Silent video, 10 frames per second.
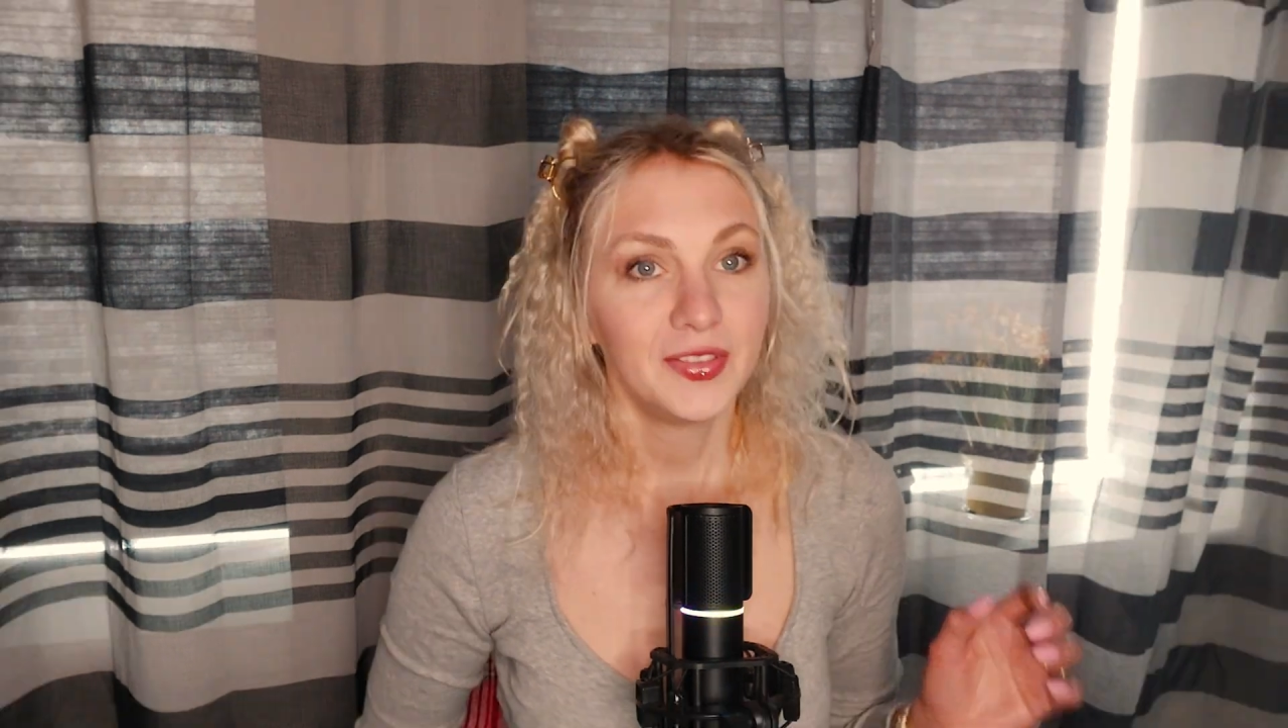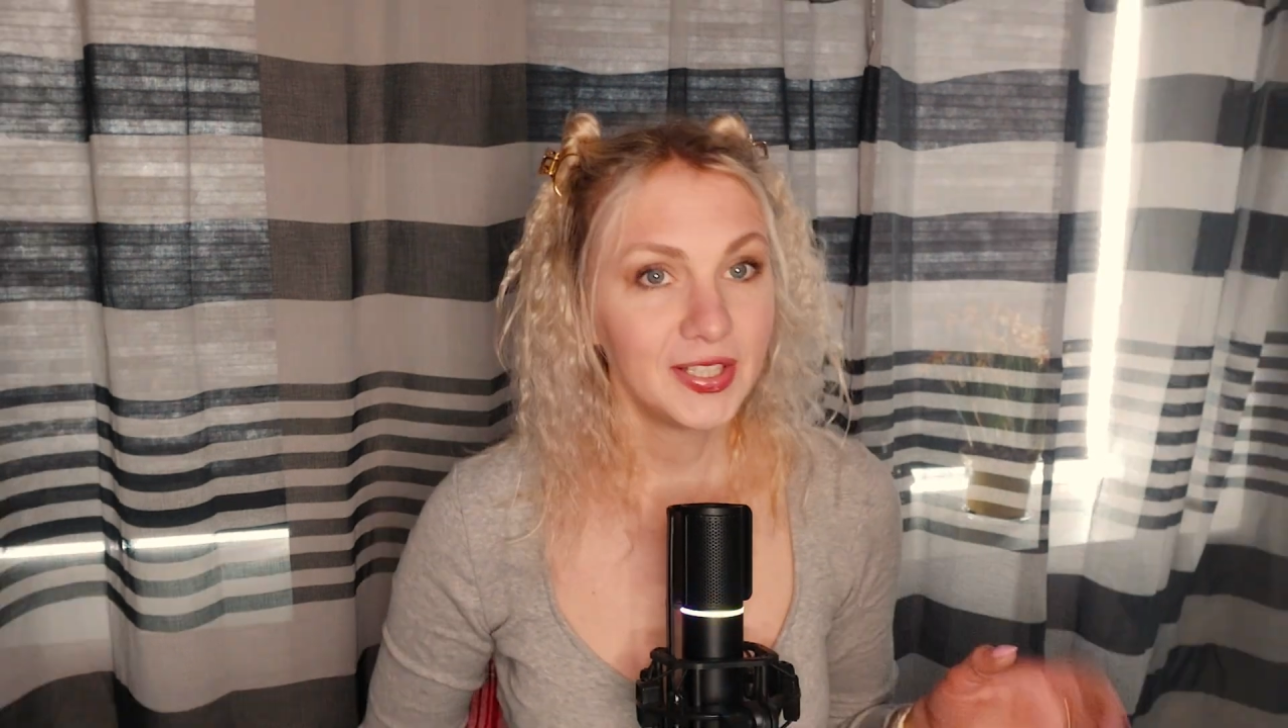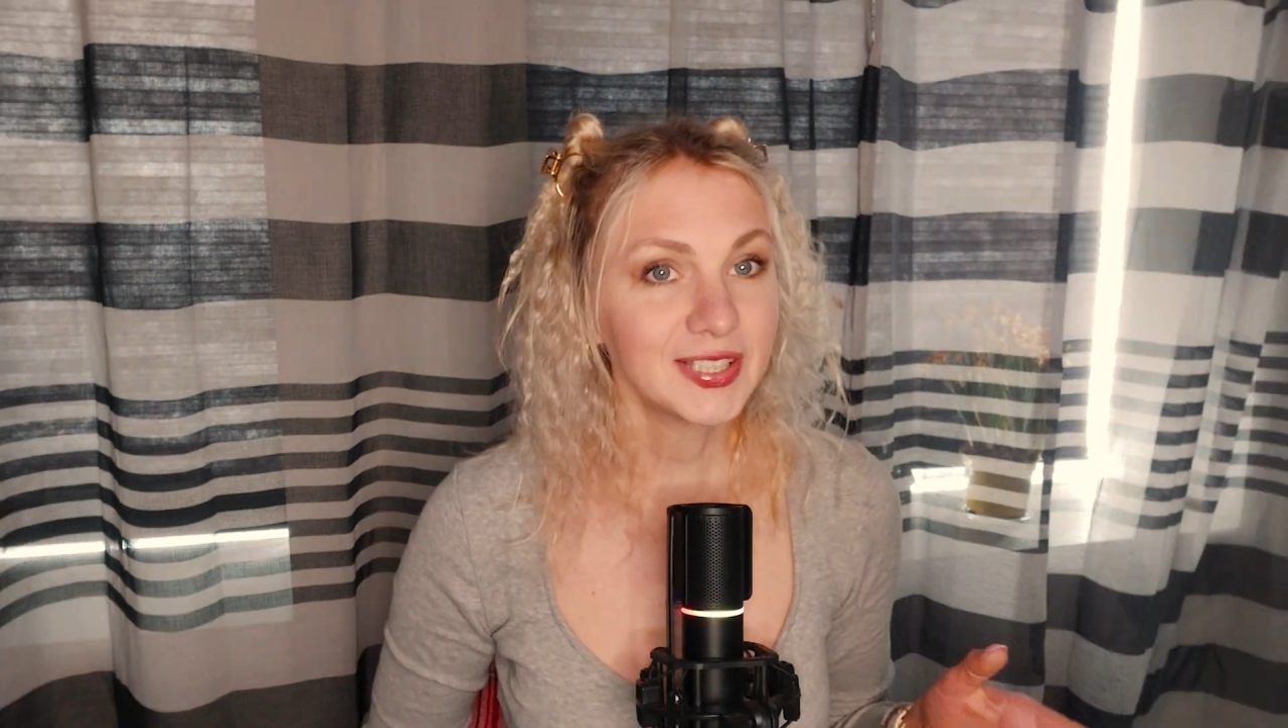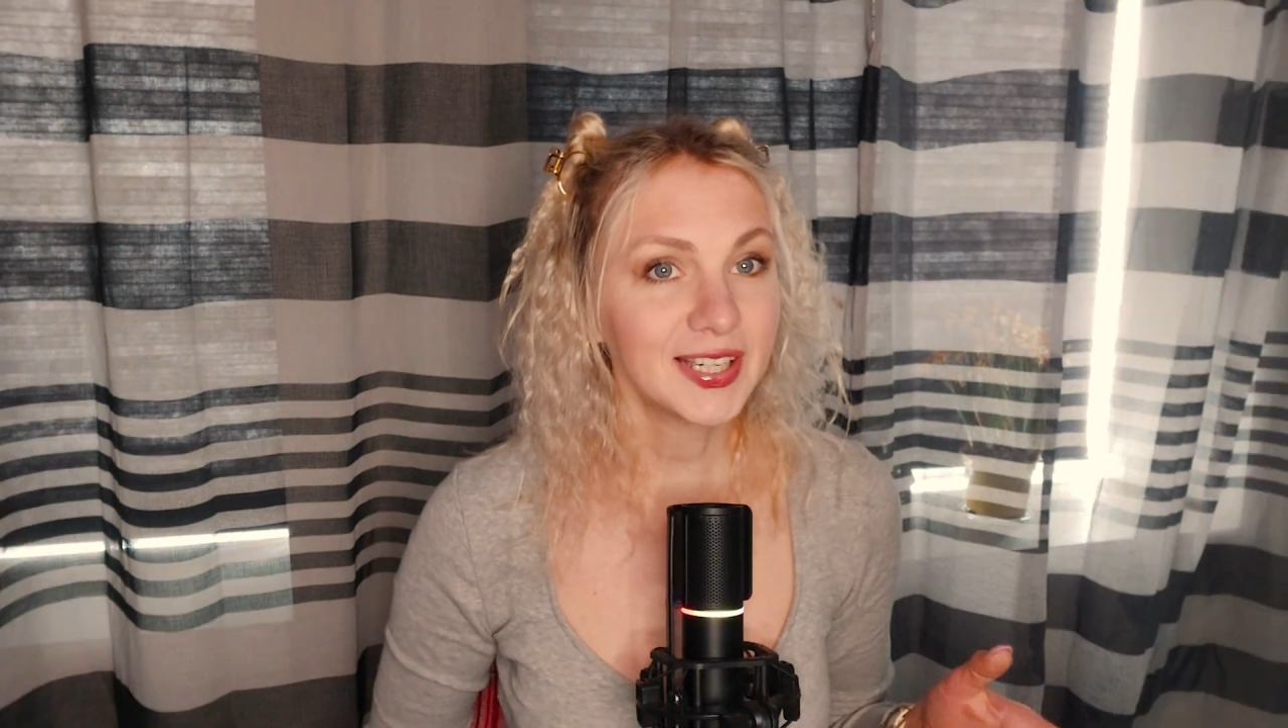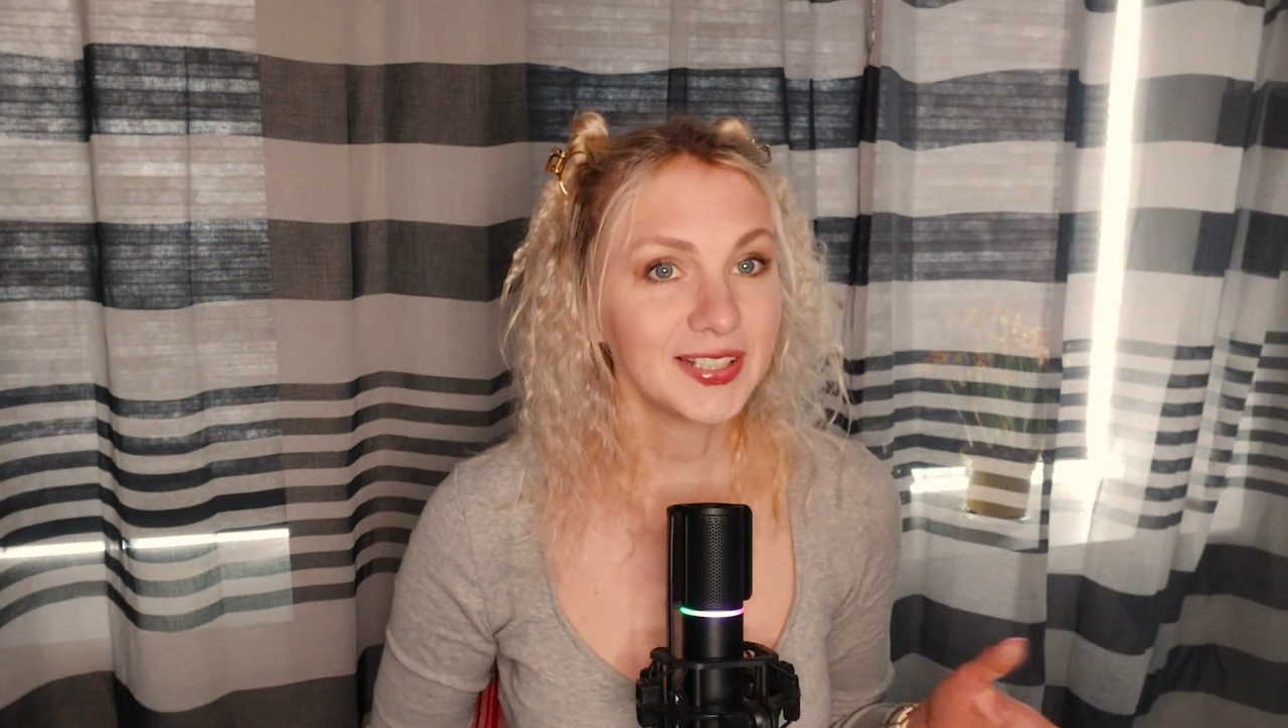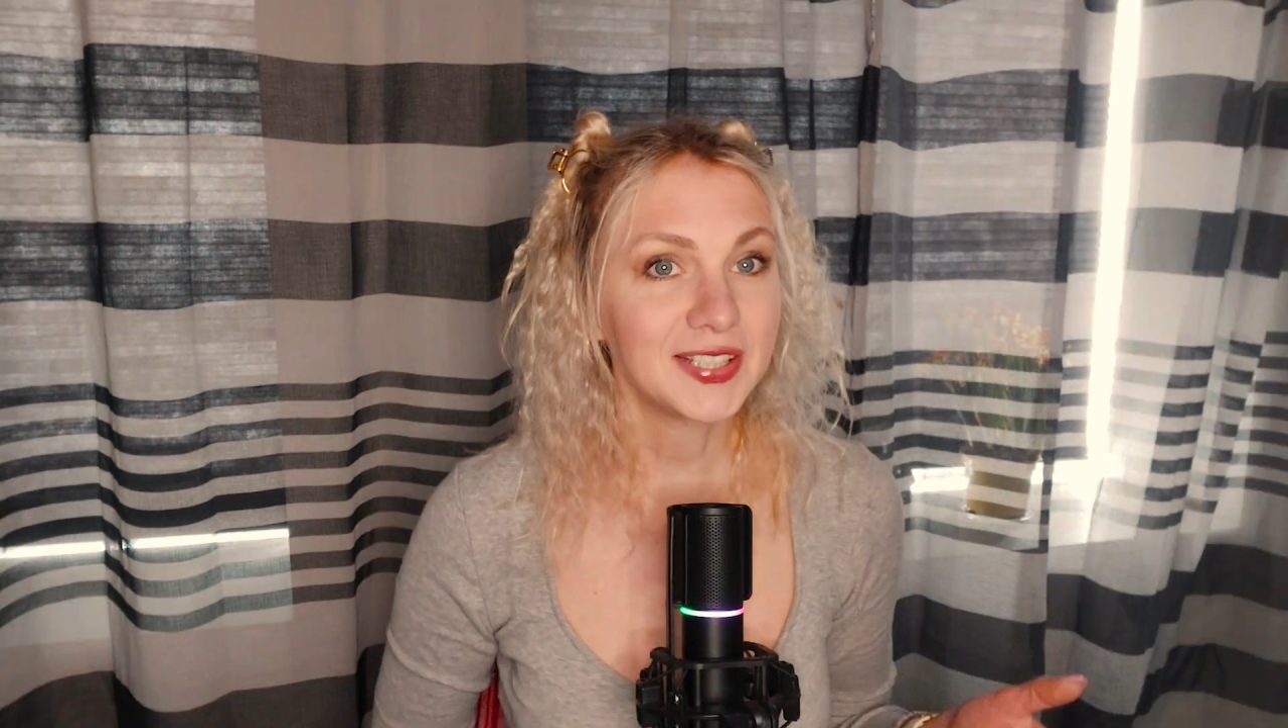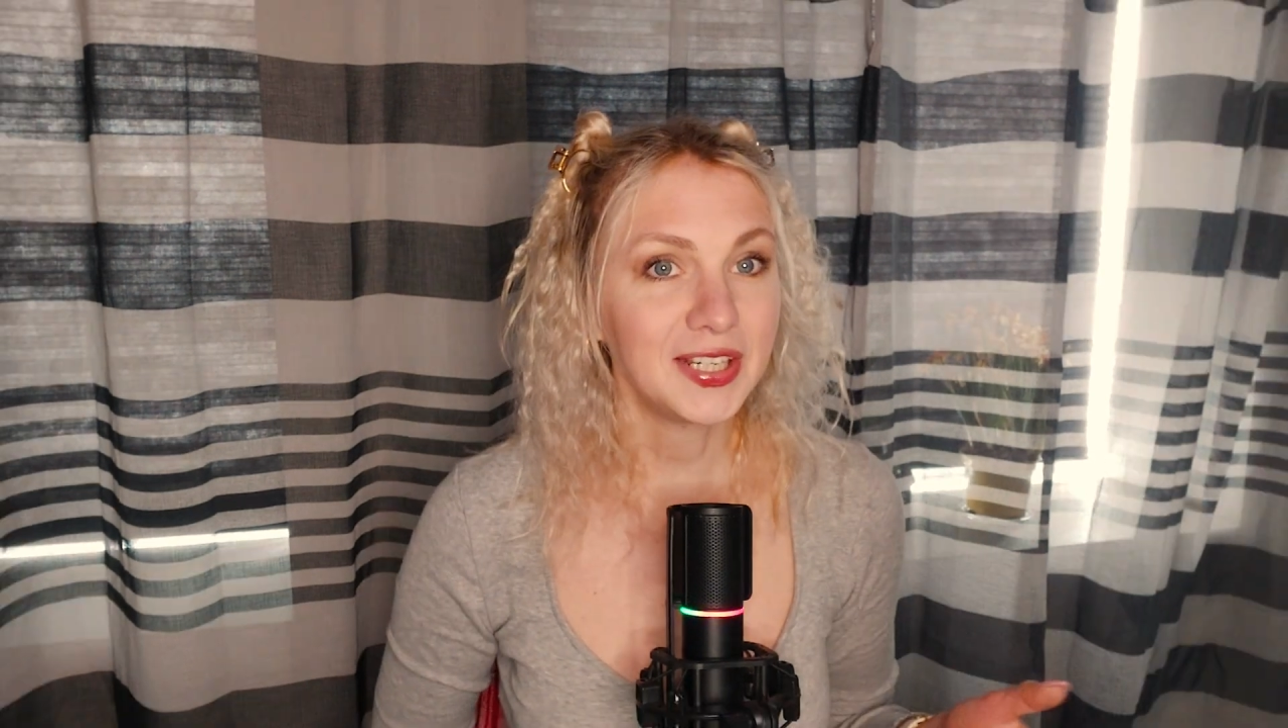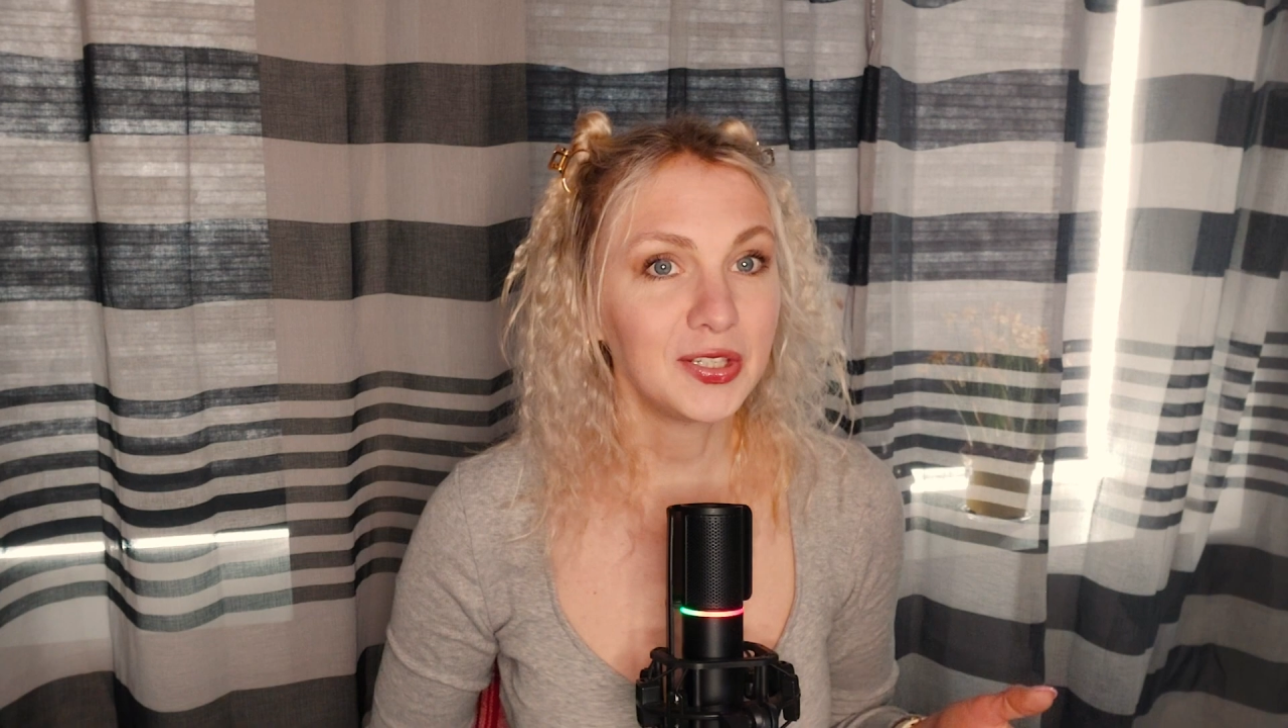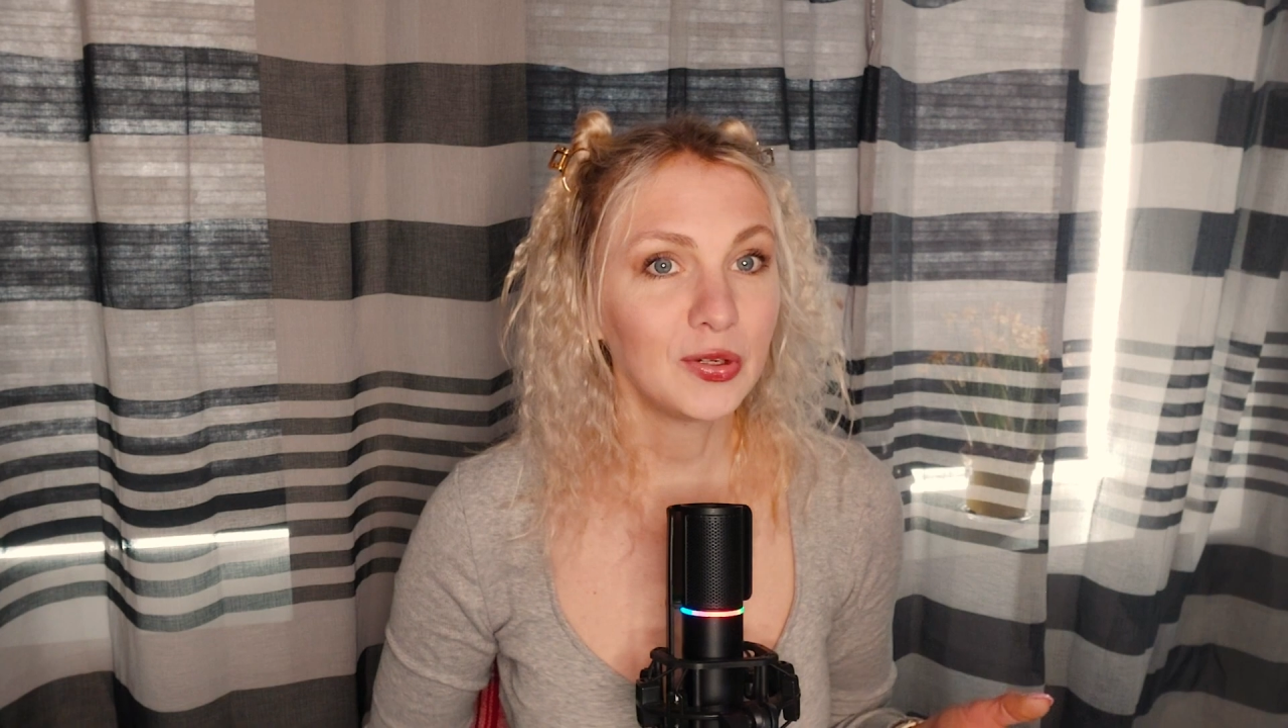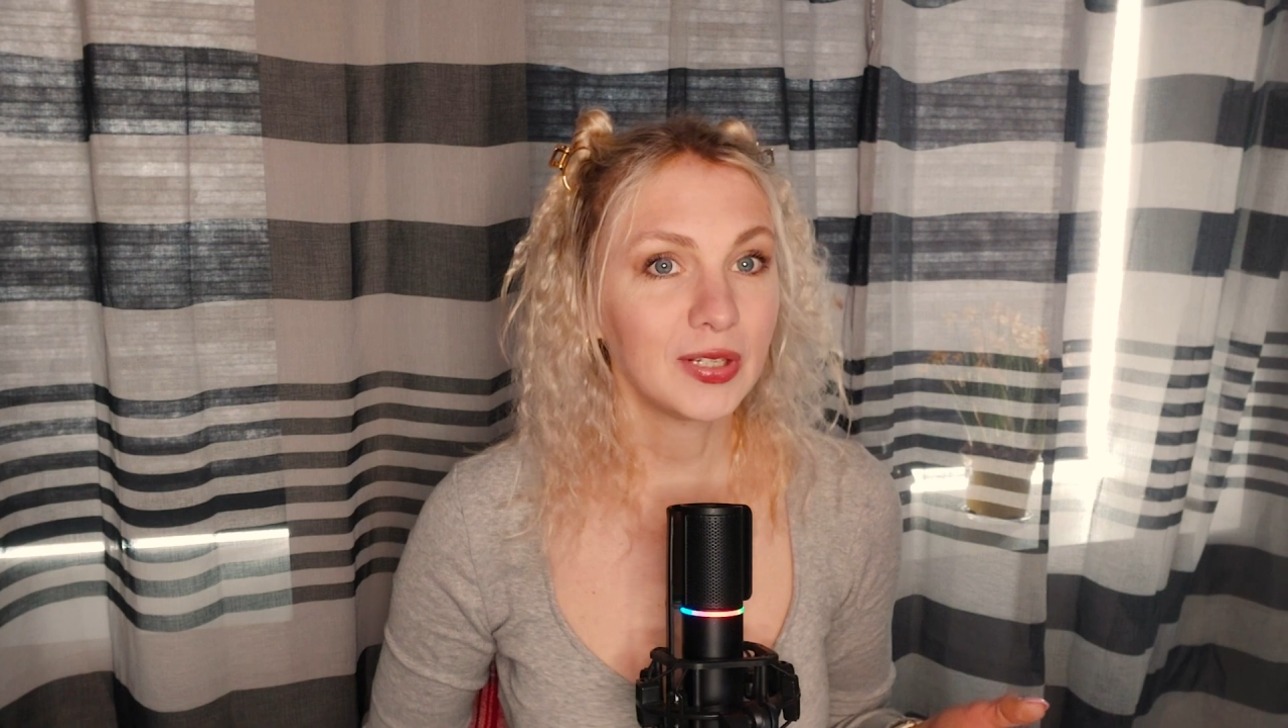This continued